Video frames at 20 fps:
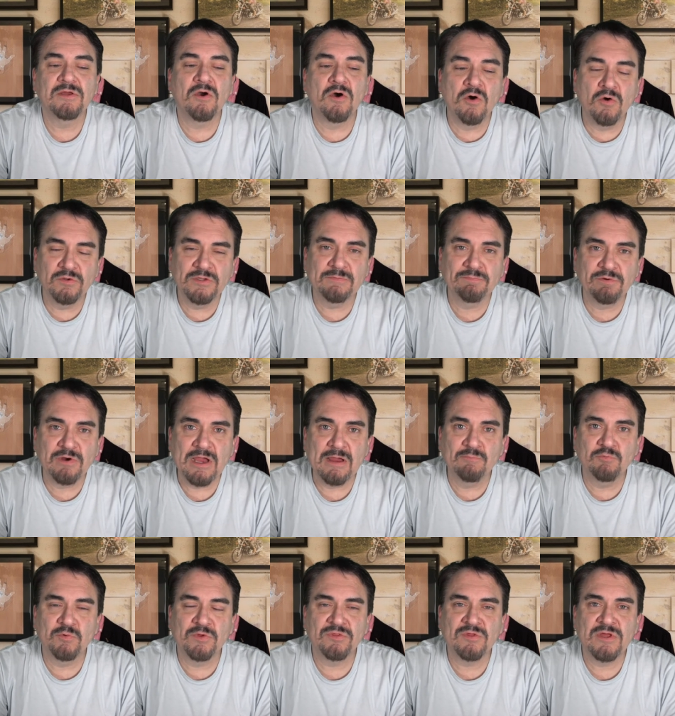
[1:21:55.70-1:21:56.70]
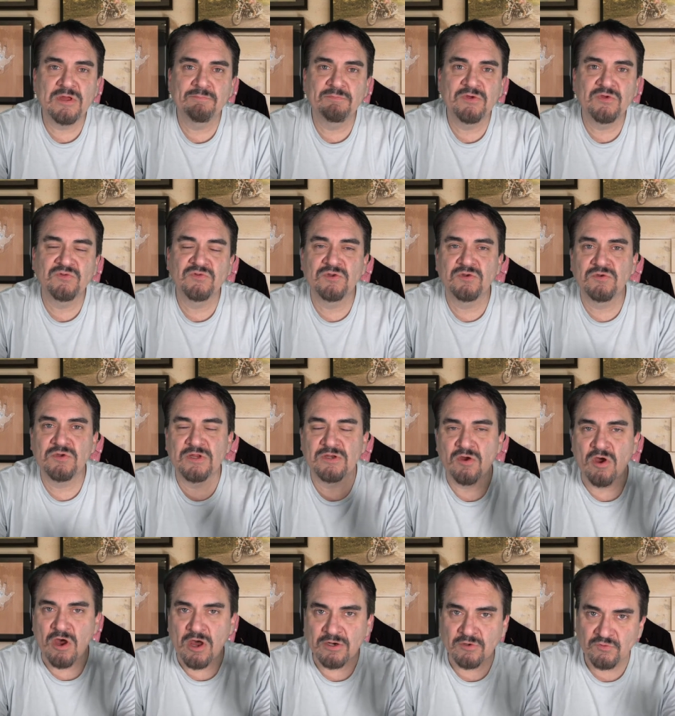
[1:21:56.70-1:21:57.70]
The only problem with HIP is it
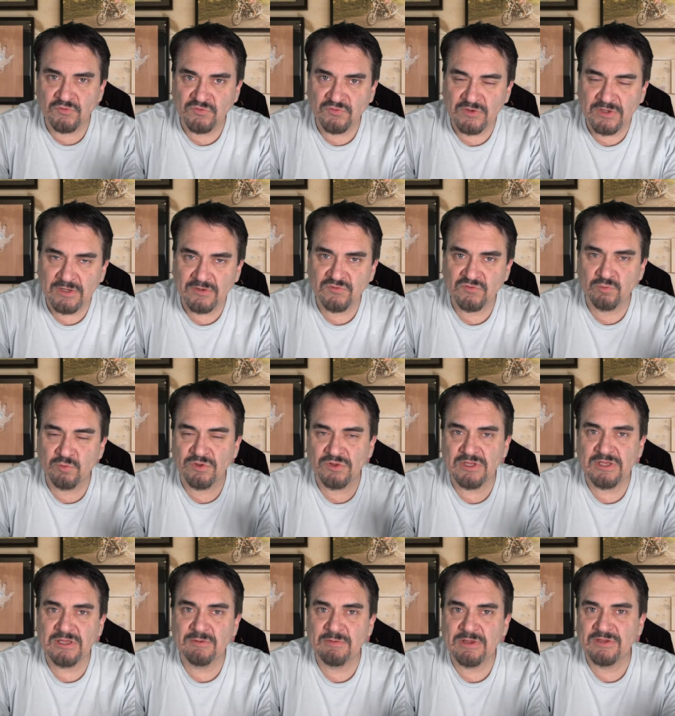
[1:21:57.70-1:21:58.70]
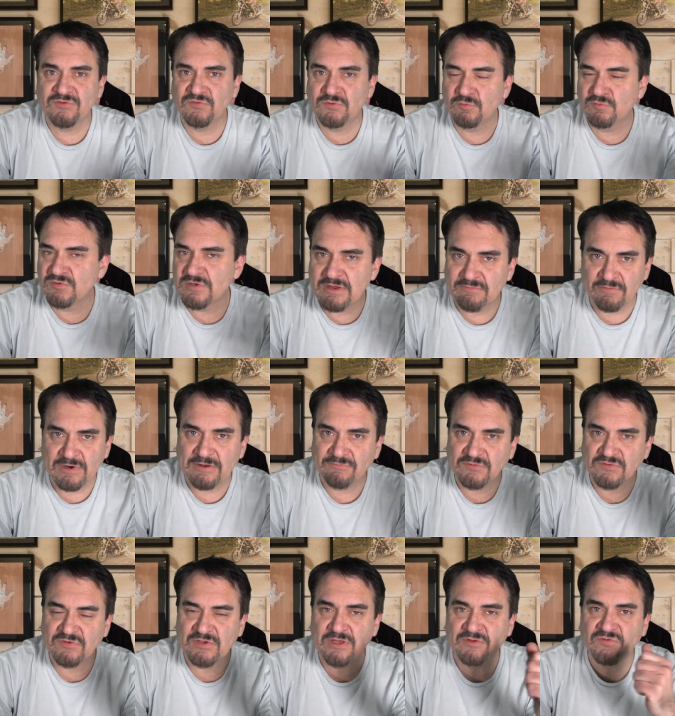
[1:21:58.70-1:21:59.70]
auto-syncs with eBay, so you never have
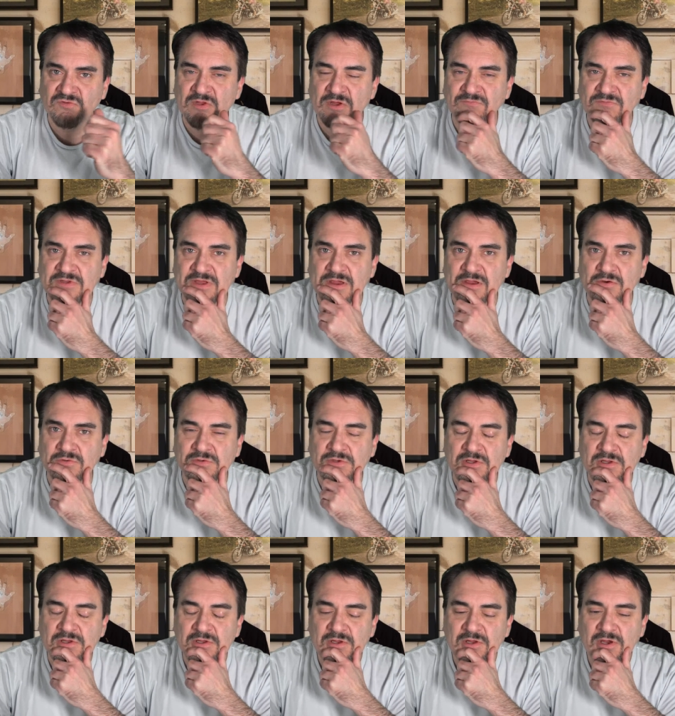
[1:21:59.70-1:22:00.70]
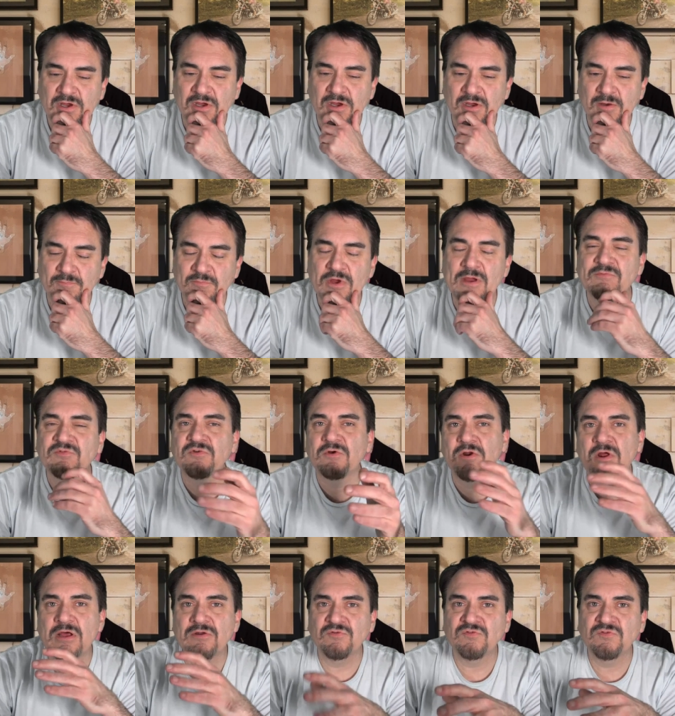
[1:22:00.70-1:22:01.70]
to take stuff down. I'm
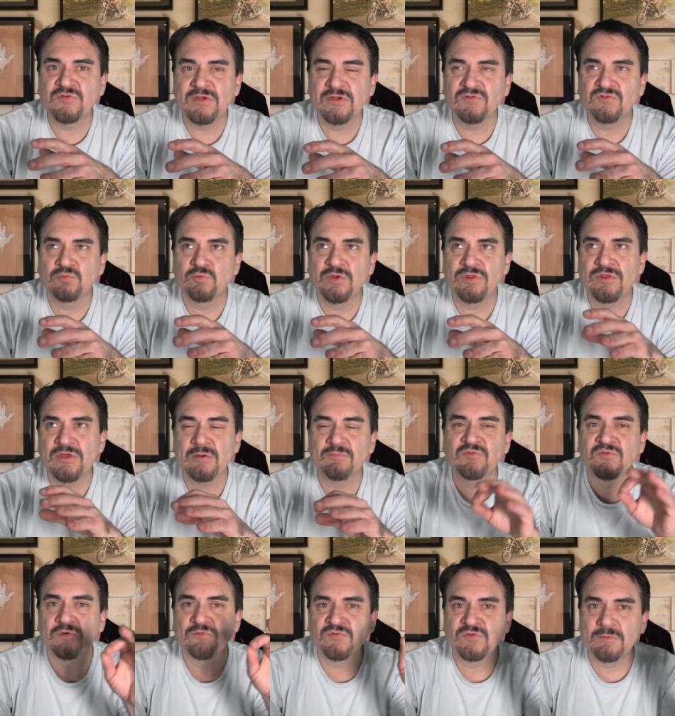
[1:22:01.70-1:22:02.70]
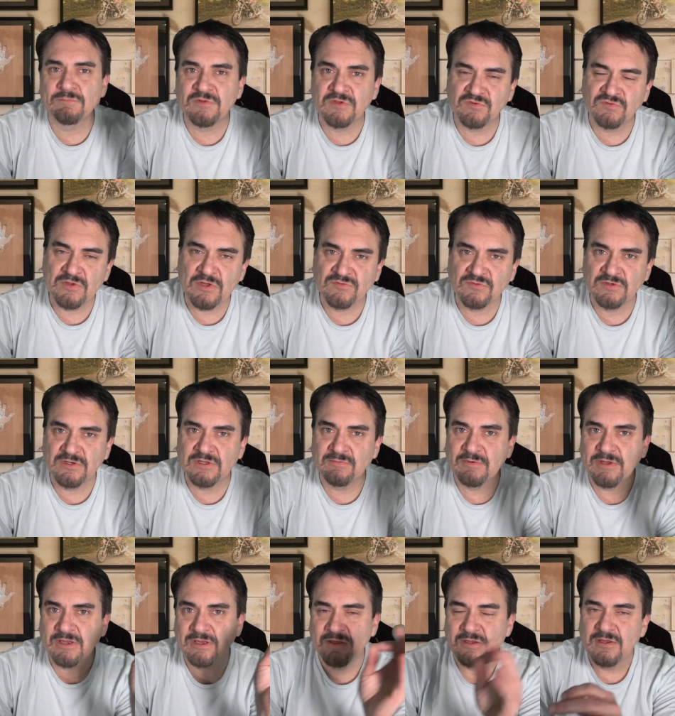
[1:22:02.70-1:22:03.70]
sorry, it auto-syncs with HIP. So if something sells on
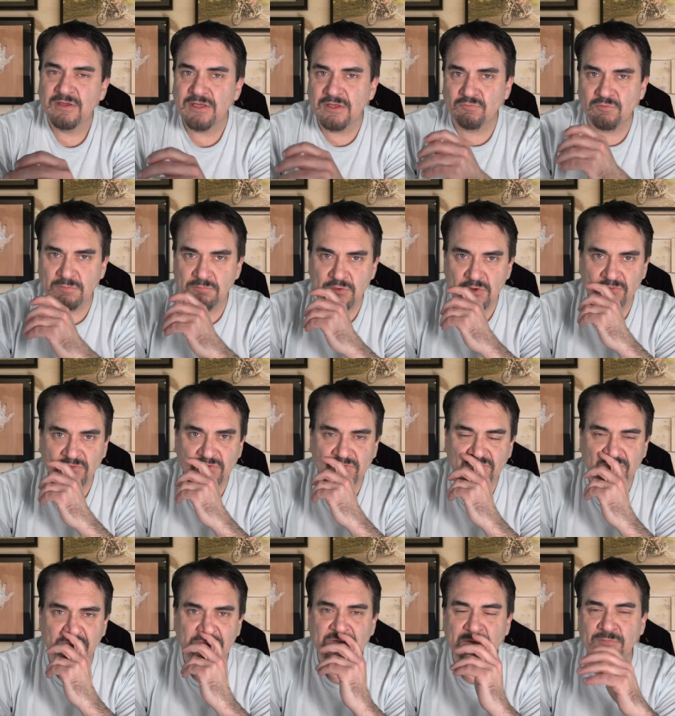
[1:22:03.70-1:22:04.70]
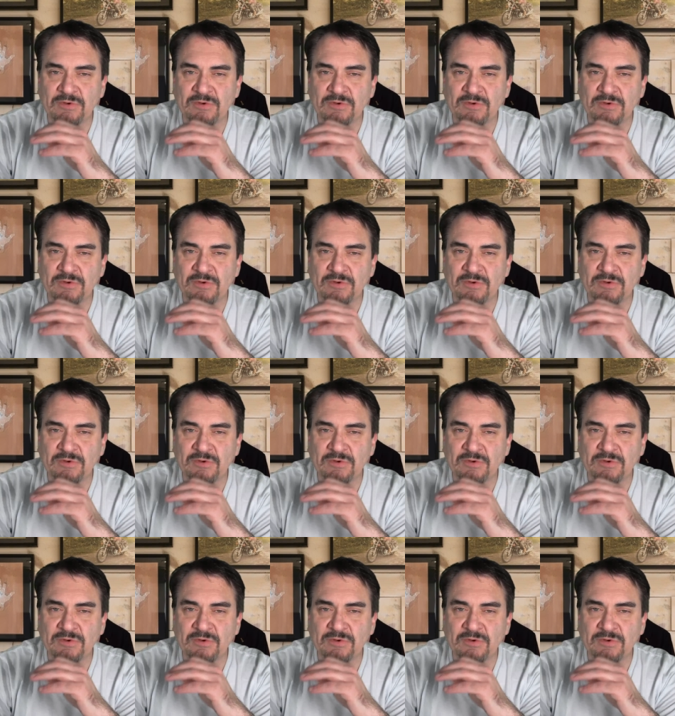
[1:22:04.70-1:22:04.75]
eBay, it removes it from